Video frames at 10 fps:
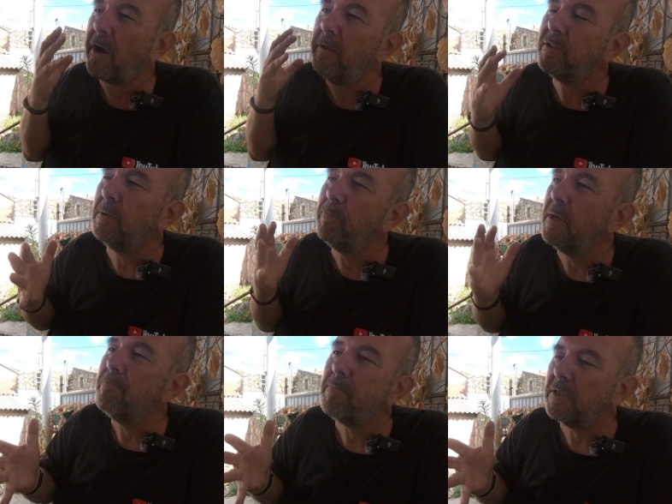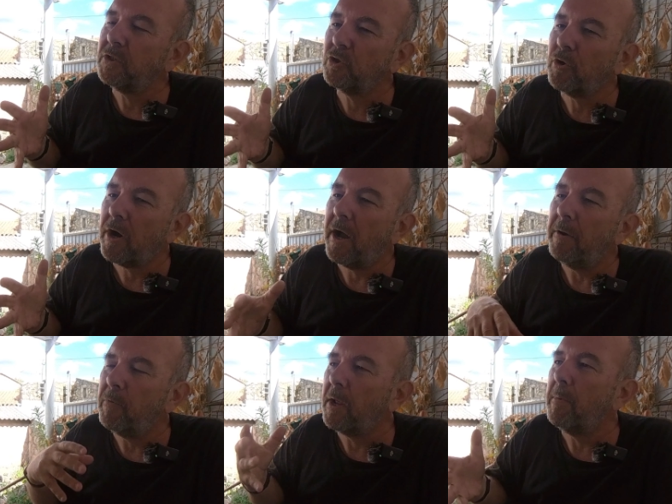that I simply must
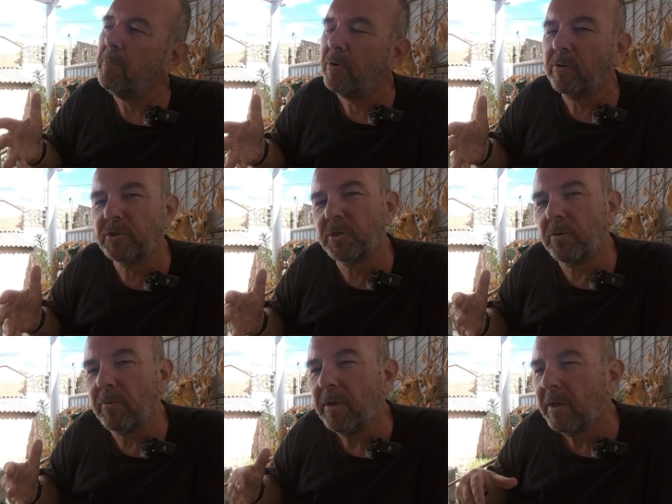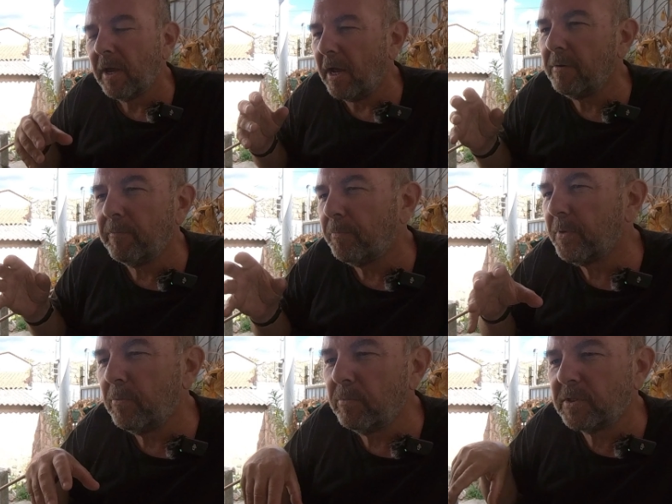try when I'm in Portugal?
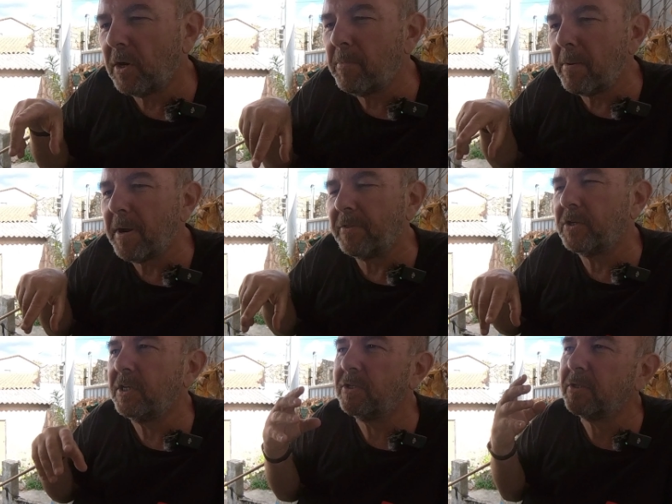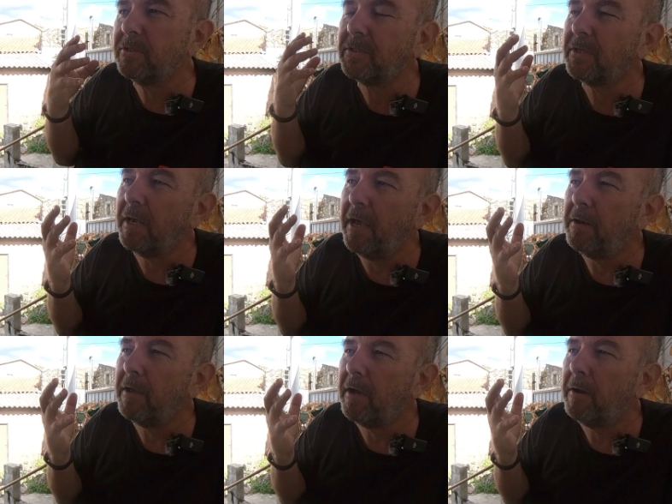And tell me about the dishes and